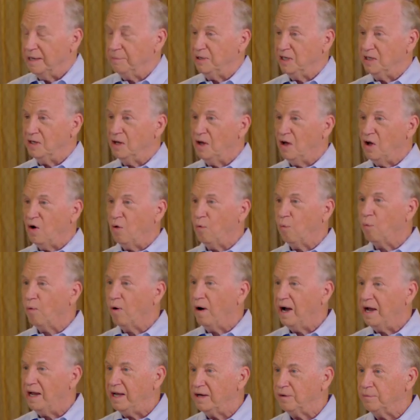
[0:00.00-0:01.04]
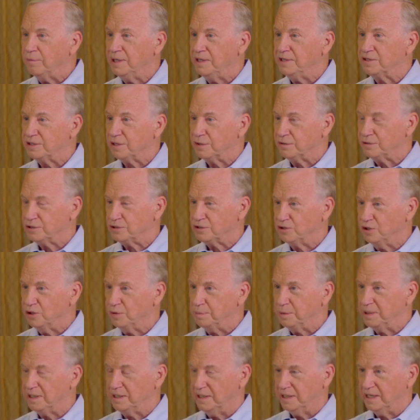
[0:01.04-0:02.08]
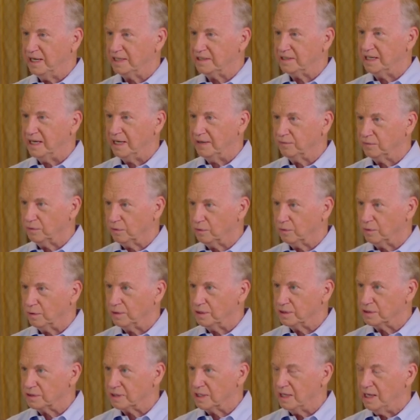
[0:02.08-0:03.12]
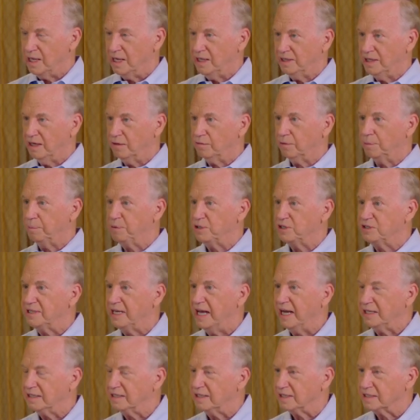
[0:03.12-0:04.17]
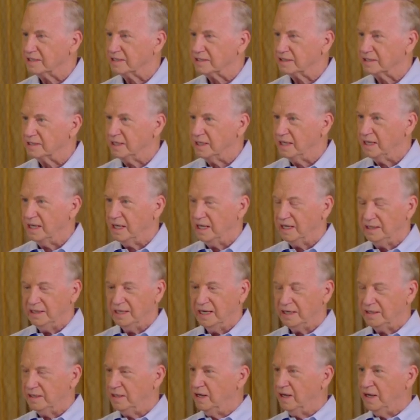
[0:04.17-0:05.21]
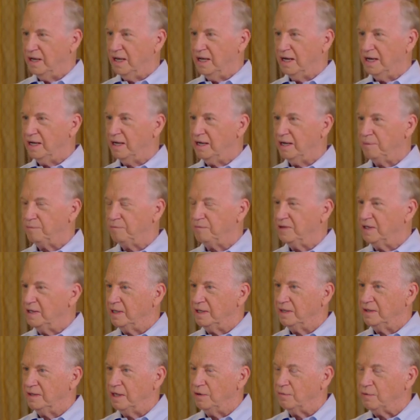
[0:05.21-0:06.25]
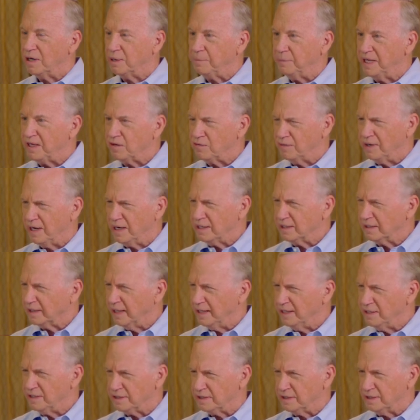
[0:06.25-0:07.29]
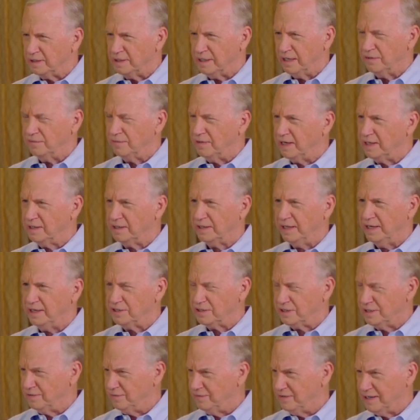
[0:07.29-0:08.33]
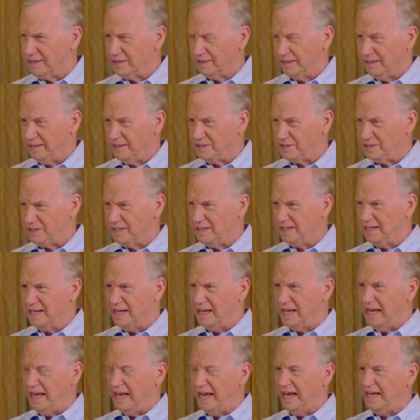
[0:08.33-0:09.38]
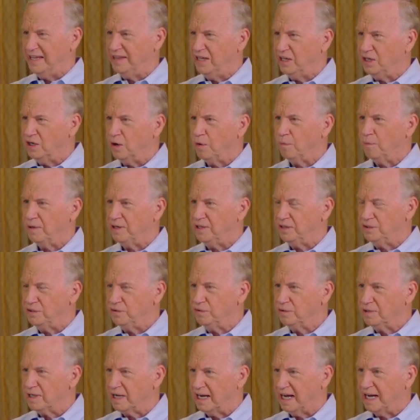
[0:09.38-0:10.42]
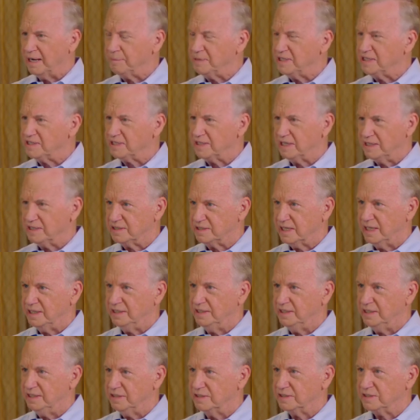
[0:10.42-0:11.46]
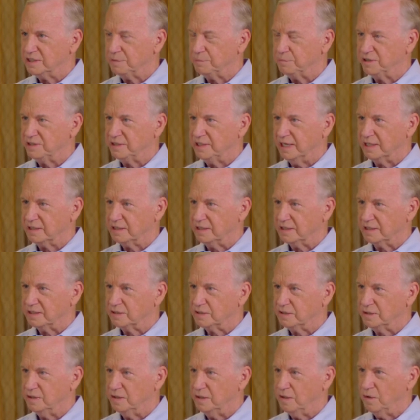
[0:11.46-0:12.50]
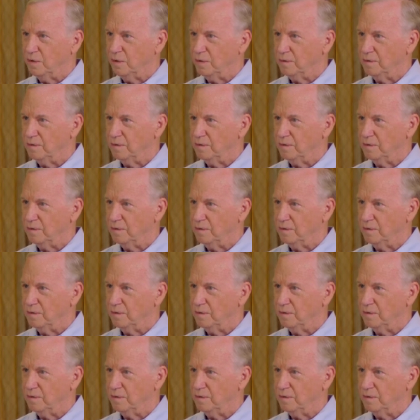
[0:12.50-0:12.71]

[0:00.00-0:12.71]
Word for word: I mean, why are we so stupid not to have laws that will protect us? Yet um, they want to make regulation and regulation and regulation, and they don't want to do common sense ideas to protect us.